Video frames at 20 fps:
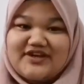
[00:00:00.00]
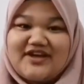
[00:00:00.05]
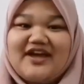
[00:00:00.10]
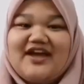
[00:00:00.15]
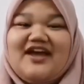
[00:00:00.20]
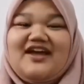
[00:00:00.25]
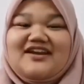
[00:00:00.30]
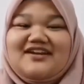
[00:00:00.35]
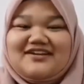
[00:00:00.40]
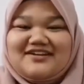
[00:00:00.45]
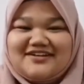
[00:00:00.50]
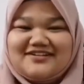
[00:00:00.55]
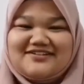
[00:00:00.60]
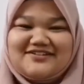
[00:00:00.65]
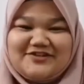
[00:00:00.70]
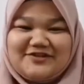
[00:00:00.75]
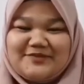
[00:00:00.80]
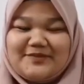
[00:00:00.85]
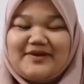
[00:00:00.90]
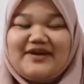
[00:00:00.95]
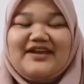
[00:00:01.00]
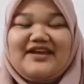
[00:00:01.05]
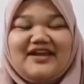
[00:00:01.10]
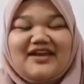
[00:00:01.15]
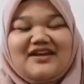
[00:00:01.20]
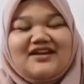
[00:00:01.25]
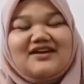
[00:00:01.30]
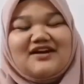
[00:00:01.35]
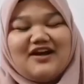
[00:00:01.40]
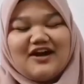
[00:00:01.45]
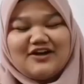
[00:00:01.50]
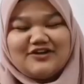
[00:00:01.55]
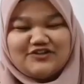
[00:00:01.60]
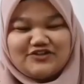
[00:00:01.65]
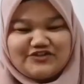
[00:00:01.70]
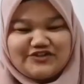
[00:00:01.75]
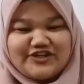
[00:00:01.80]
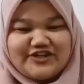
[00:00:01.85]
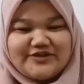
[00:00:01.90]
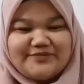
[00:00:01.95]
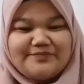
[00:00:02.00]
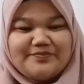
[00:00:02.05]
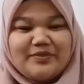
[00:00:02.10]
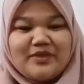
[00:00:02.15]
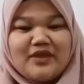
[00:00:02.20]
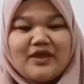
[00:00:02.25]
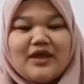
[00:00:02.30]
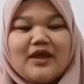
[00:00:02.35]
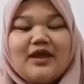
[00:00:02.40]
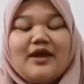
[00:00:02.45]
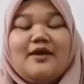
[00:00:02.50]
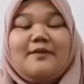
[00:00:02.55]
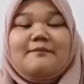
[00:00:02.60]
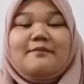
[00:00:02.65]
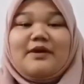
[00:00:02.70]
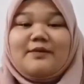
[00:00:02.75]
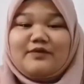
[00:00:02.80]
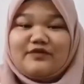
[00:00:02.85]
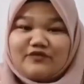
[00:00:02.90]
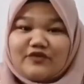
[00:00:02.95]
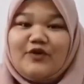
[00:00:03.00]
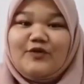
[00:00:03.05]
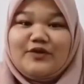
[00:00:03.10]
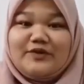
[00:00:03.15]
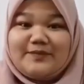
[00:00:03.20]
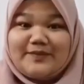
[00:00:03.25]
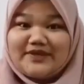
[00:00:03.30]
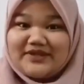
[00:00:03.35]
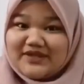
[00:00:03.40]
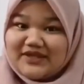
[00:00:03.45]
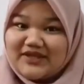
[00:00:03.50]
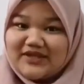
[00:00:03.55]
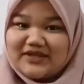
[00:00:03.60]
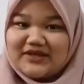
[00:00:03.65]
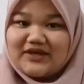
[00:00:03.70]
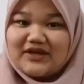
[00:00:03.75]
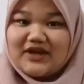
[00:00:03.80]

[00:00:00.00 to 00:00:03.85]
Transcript: and a consumer in a country. But before we begin,